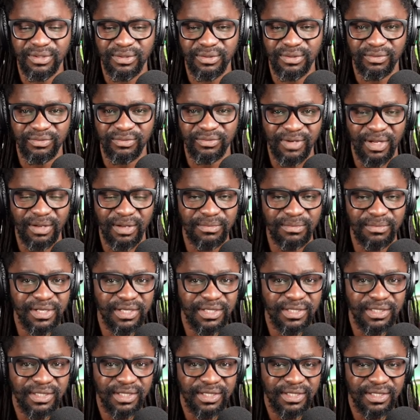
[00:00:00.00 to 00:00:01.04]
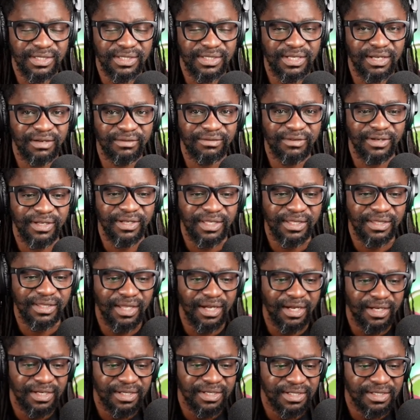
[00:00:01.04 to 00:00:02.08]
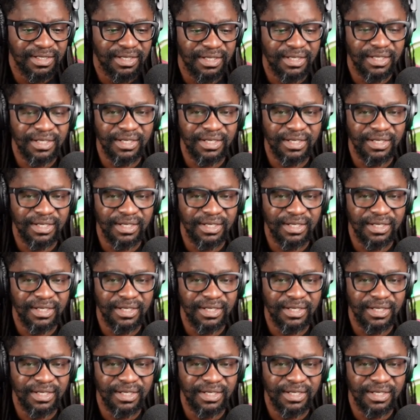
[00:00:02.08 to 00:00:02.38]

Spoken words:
you know, family and stuff like that.